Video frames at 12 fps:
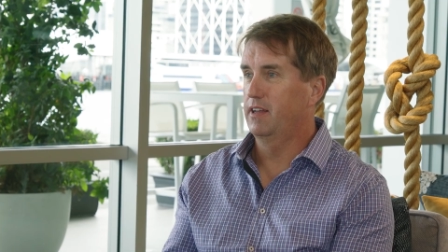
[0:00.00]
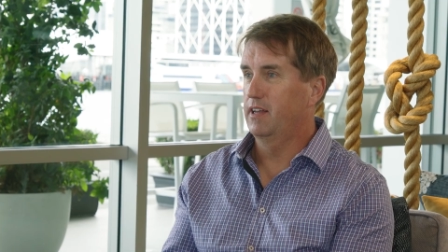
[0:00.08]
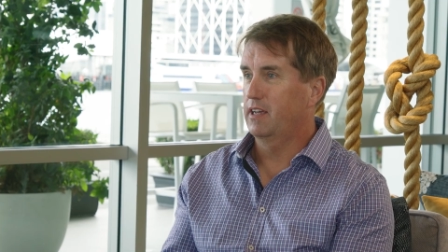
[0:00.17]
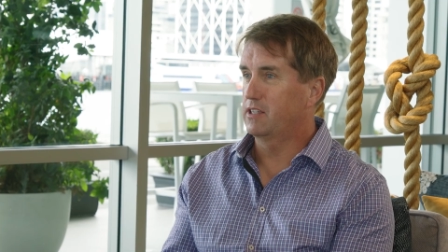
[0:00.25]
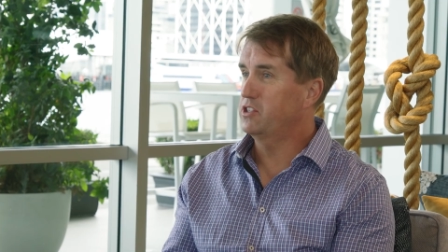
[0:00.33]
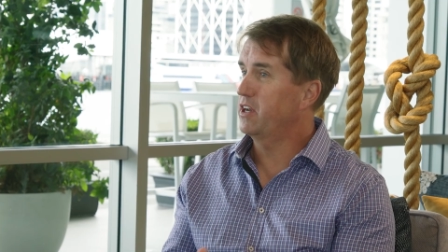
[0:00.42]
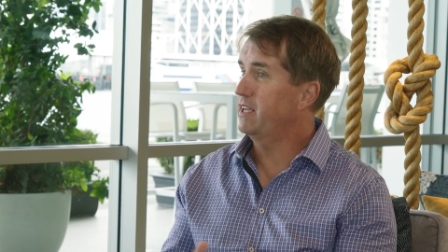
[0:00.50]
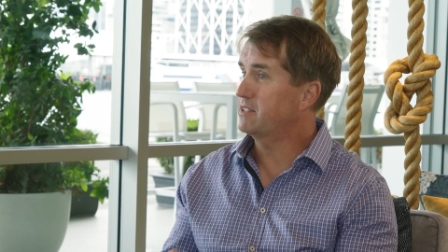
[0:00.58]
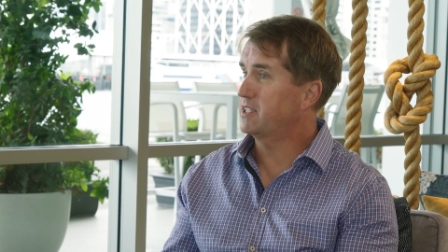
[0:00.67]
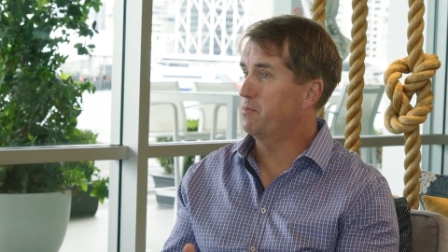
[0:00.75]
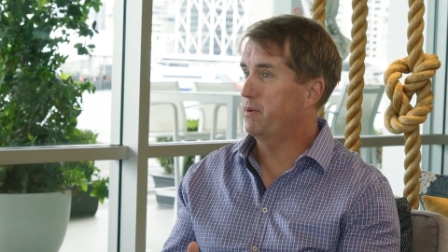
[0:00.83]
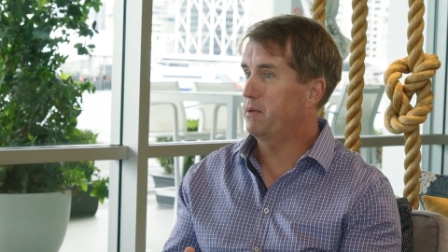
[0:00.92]
because yep. you know how
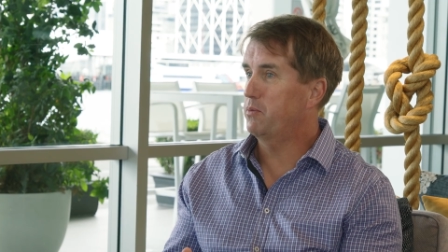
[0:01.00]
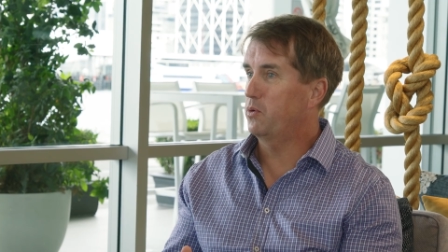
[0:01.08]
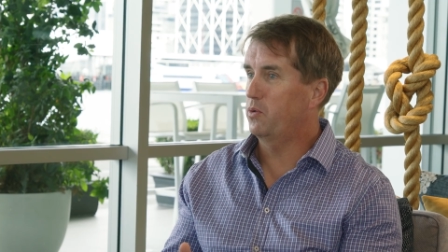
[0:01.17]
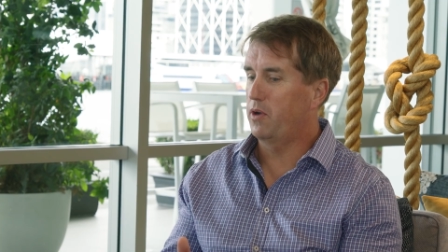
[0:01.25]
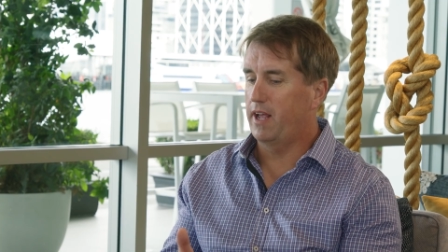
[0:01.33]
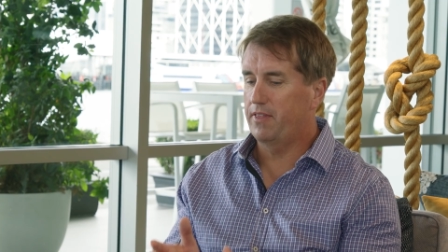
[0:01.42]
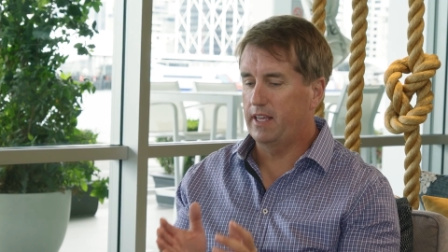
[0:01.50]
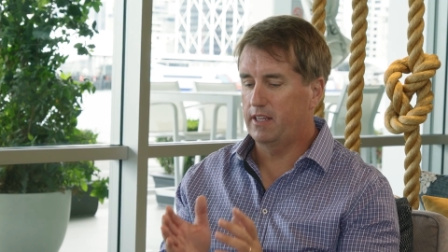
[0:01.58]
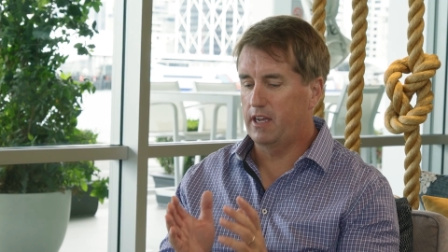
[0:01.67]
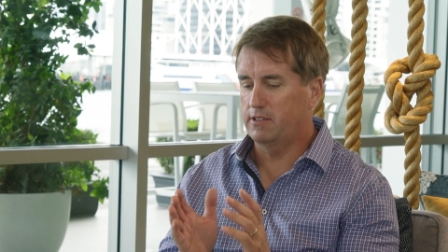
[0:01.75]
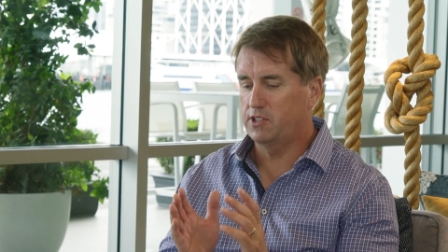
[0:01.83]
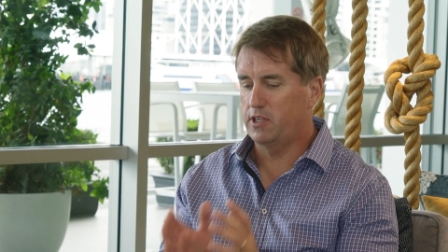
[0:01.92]
some people like they
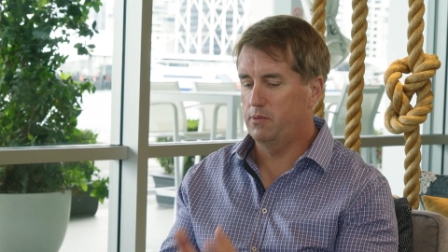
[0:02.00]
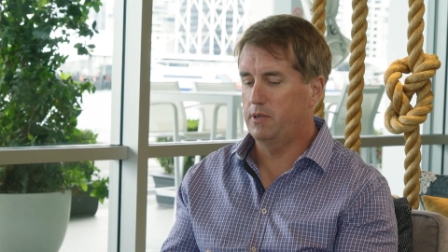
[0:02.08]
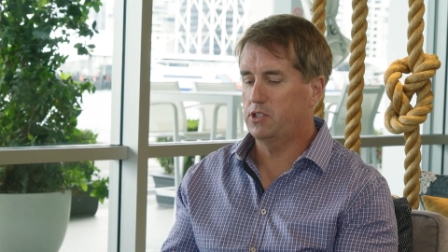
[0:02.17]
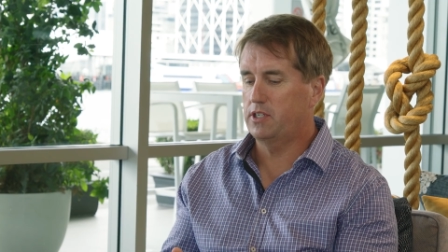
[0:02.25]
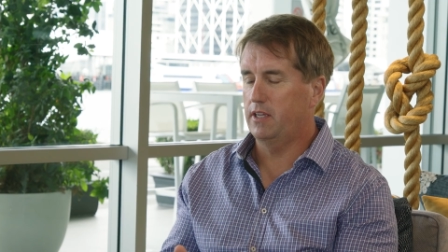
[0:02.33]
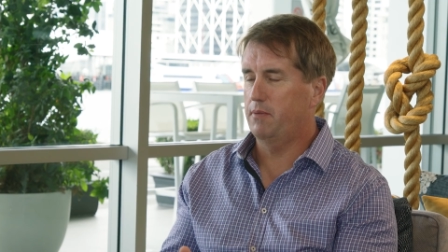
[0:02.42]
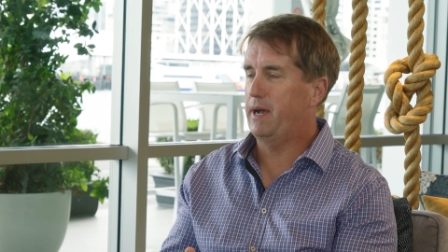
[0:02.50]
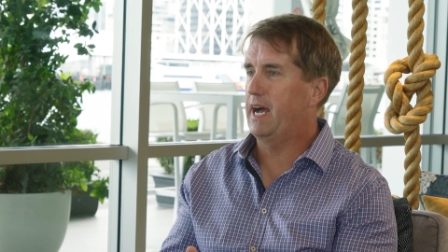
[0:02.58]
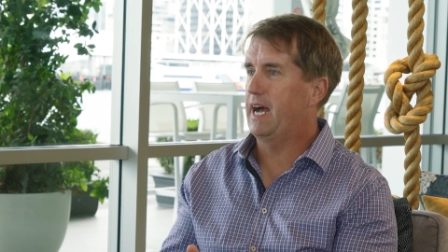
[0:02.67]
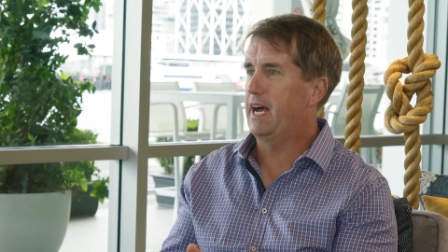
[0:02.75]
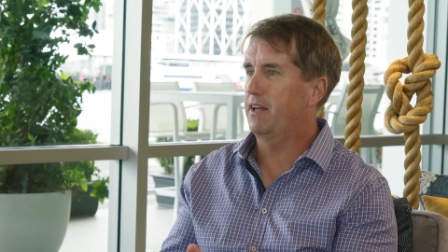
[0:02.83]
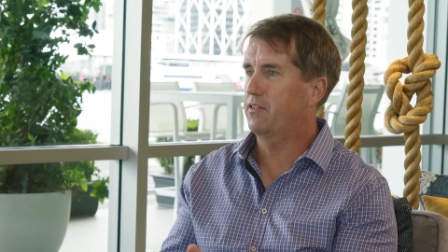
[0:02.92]
go so much down a
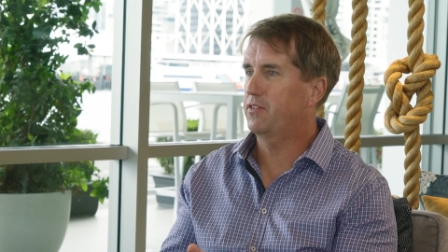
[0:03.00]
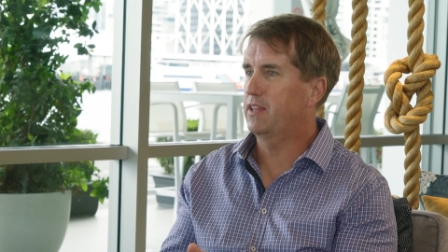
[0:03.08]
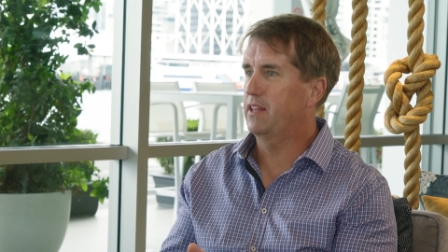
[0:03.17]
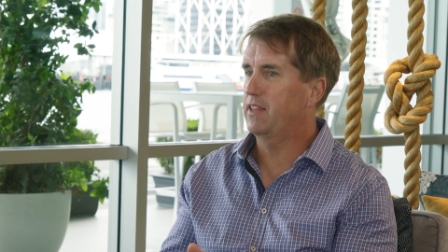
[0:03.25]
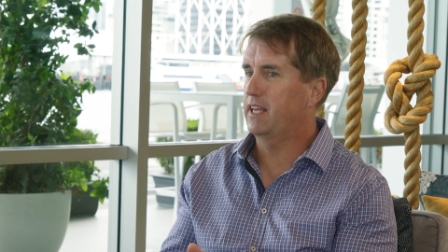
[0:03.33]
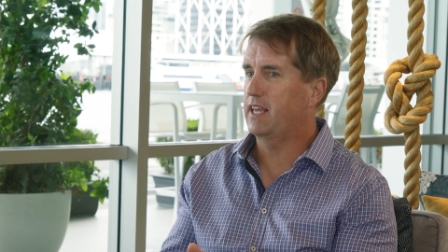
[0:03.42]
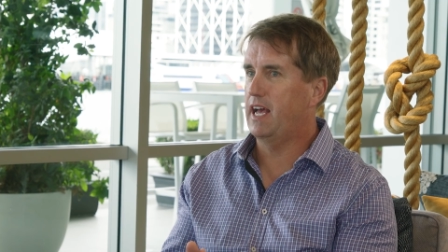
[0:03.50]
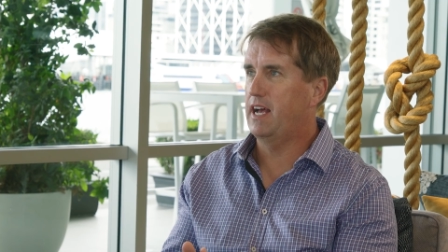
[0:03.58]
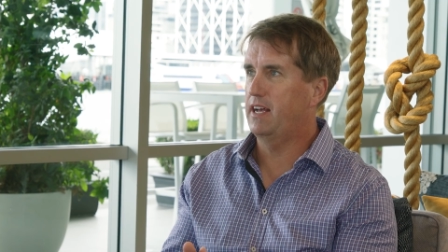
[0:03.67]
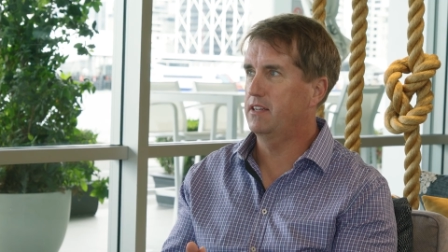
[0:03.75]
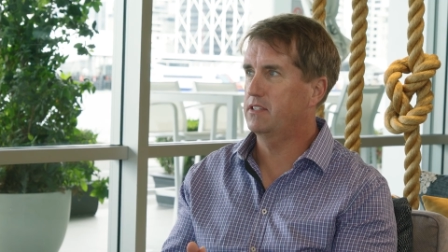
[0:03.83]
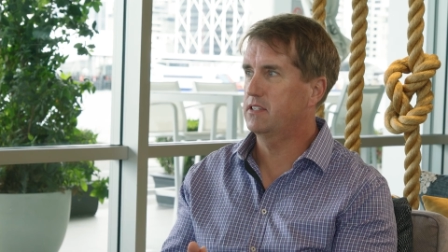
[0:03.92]
path that they
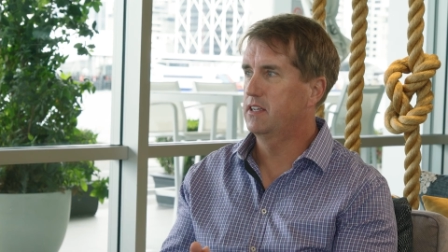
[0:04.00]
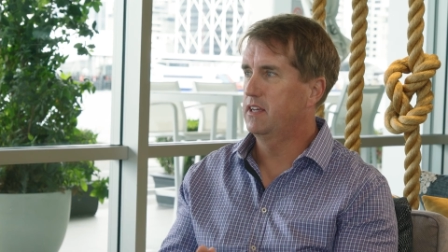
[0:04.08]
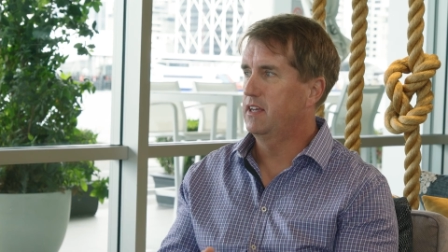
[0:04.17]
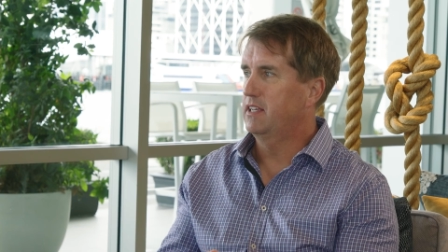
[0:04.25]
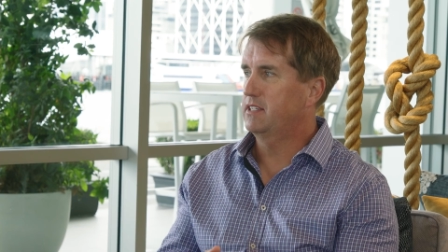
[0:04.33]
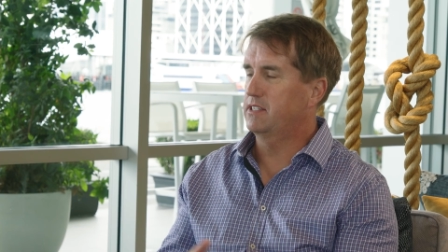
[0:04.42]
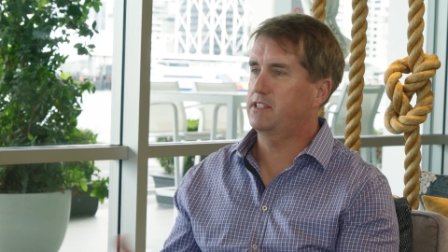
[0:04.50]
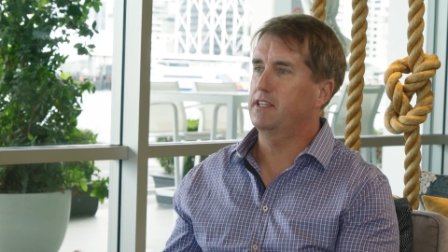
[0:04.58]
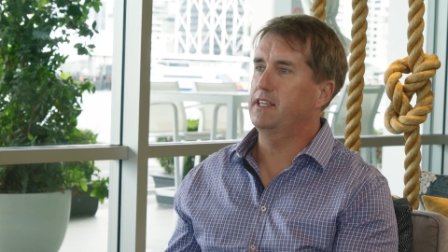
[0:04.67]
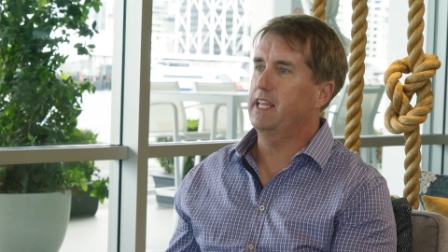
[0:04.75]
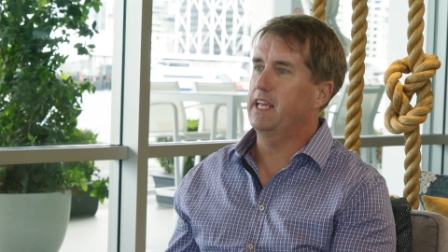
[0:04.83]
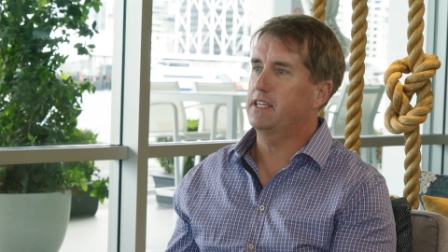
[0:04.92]
can't
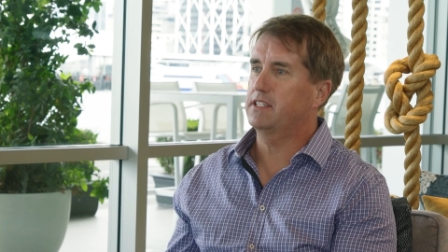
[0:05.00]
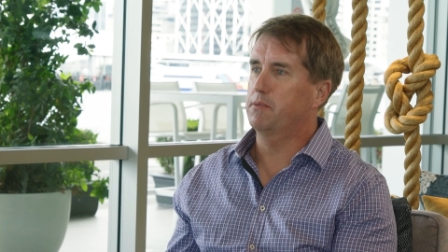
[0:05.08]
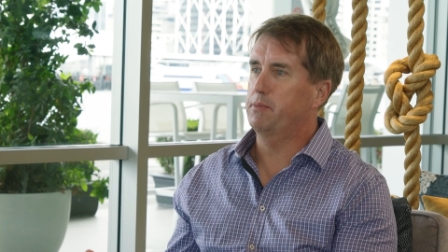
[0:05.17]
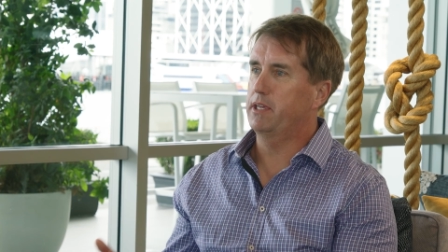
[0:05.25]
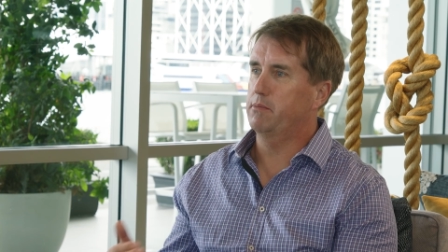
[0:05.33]
disconnect and be